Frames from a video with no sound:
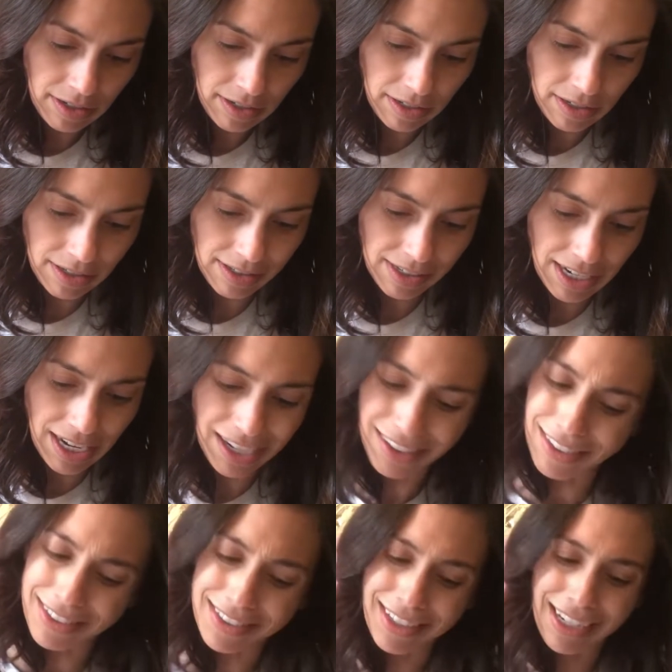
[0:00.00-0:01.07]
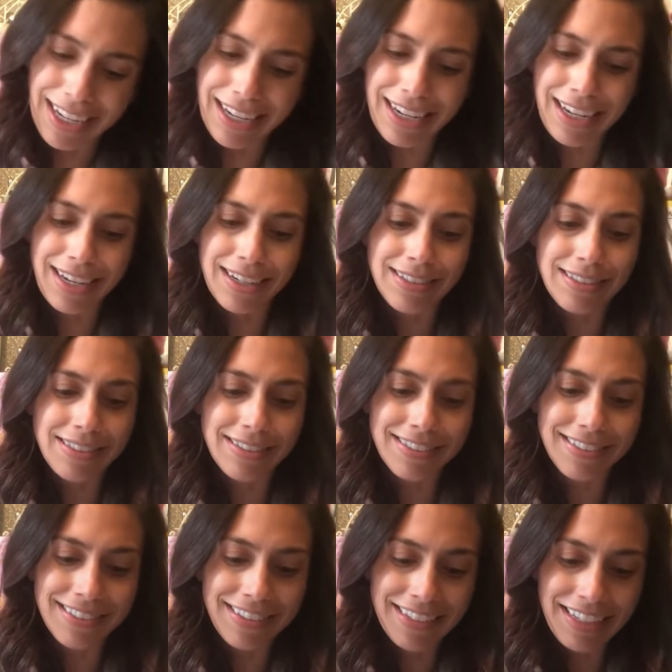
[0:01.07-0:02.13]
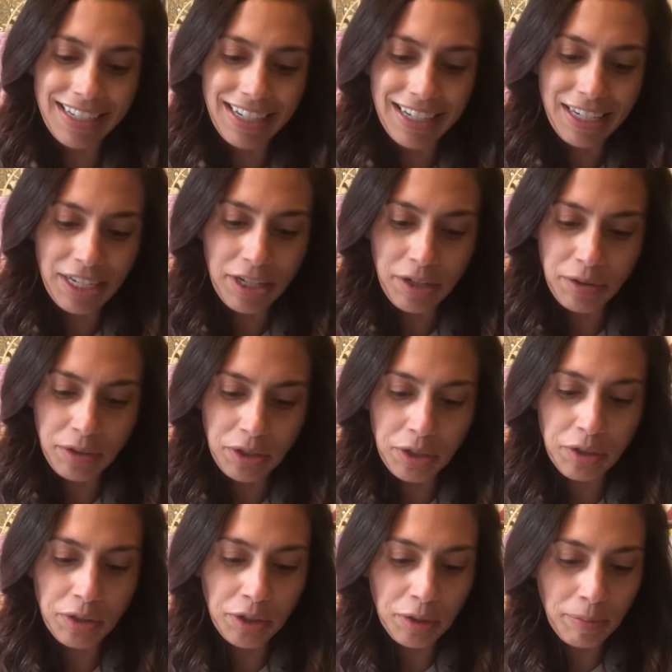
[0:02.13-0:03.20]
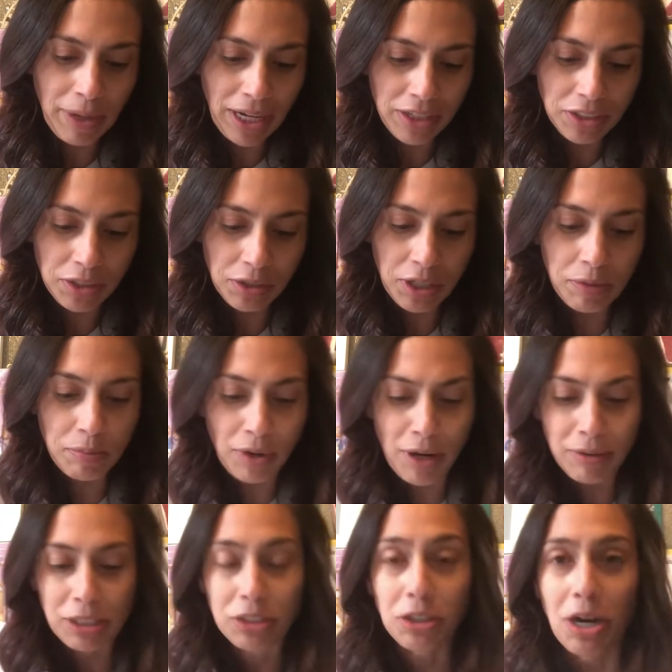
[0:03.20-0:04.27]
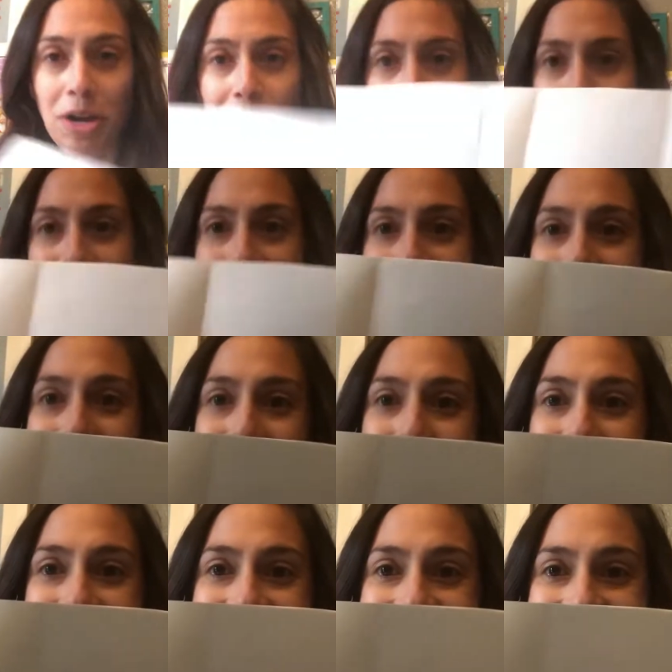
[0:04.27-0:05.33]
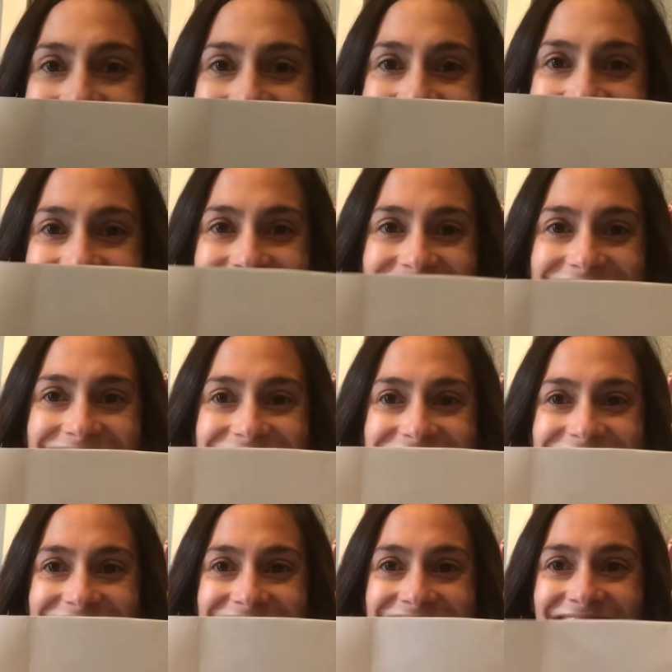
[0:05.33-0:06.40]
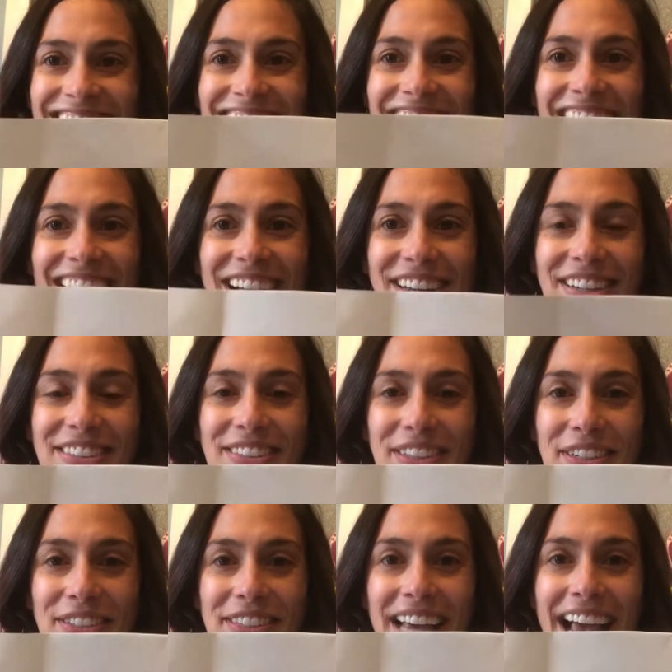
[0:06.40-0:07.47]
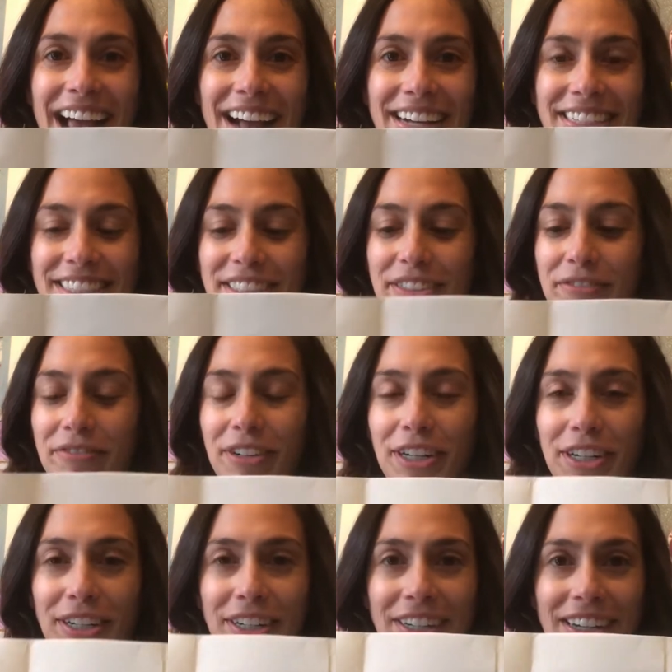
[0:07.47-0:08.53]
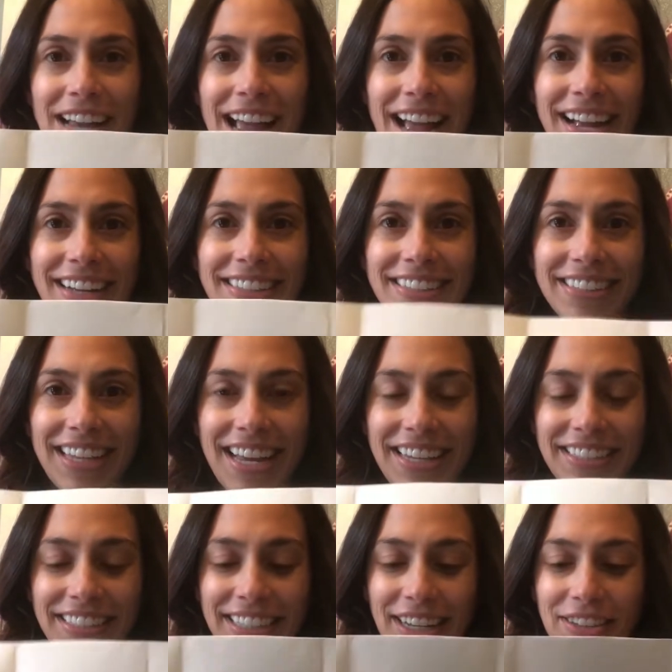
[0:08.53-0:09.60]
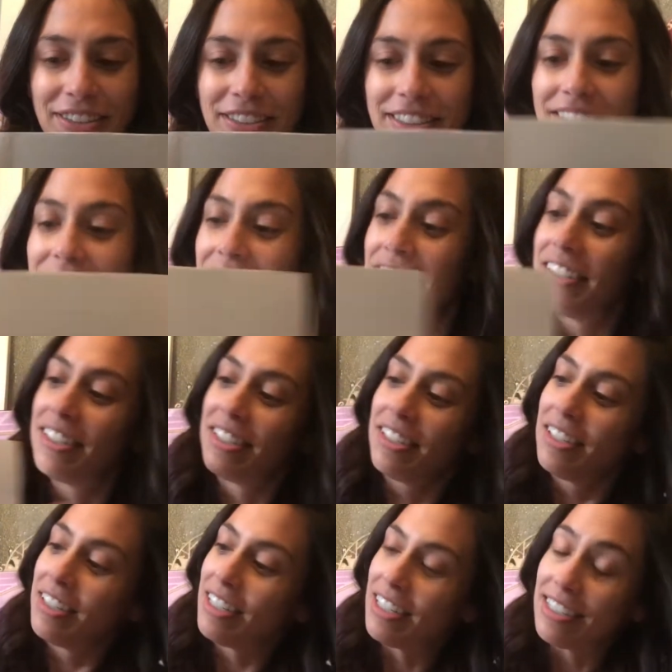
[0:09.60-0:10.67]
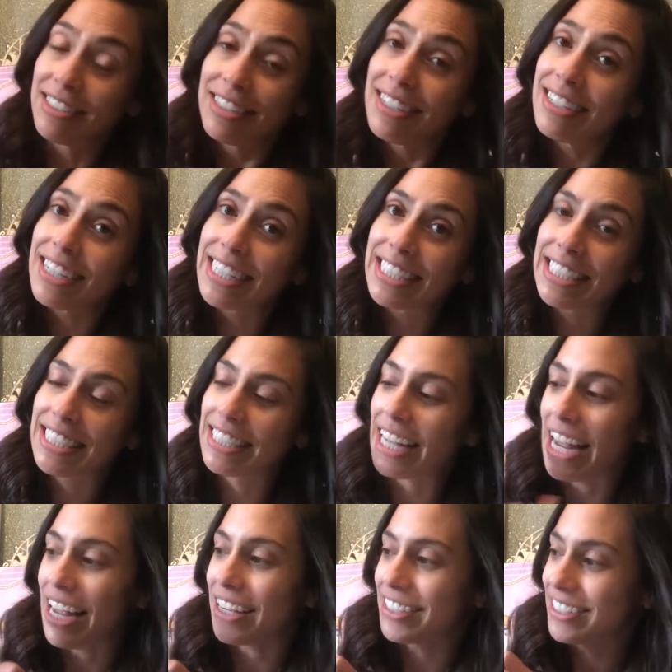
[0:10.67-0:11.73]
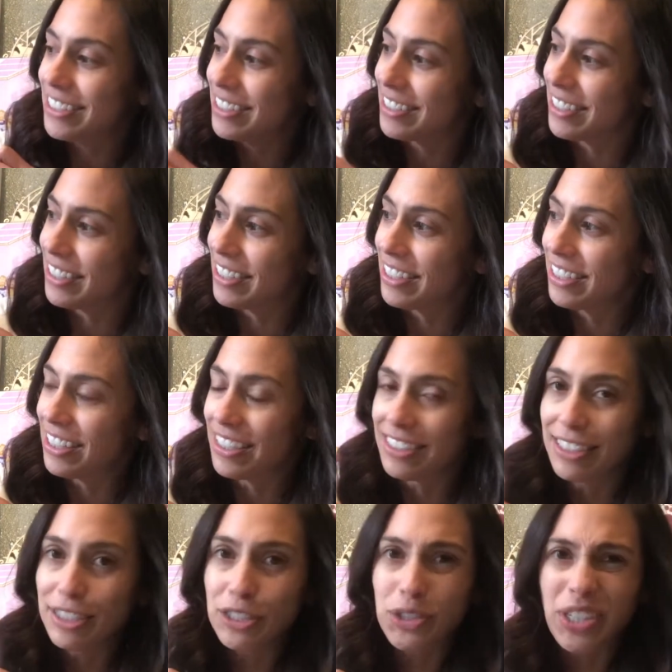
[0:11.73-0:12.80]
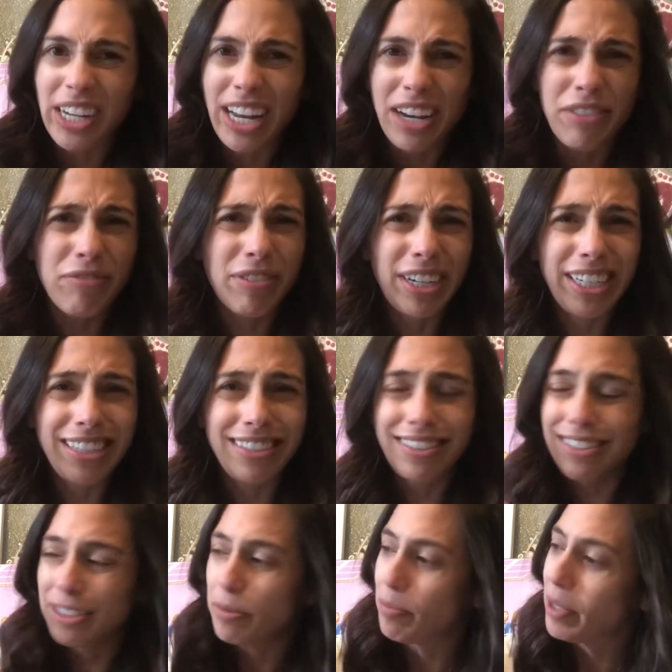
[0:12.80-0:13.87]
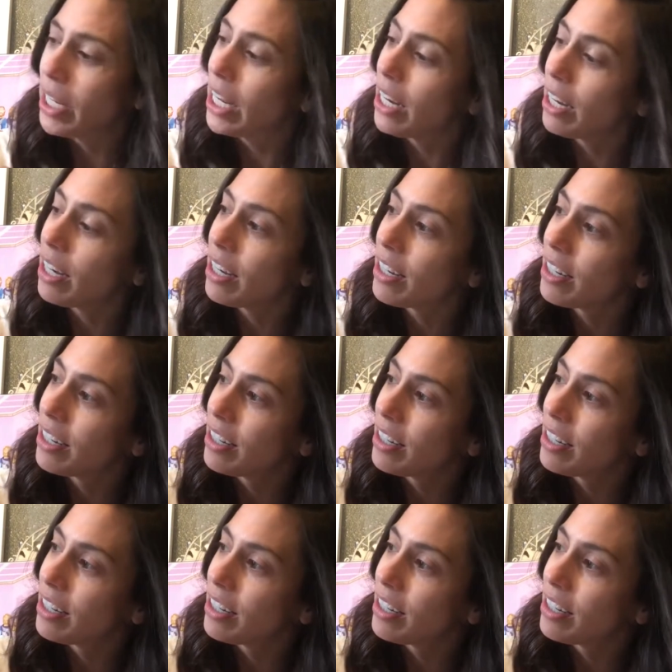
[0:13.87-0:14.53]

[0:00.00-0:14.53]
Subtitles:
This kind of looks like an axe. Your parents could probably draw better than Mrs. Lockley. I could also use axe for X. The end sound is X, because it's tricky to find beginning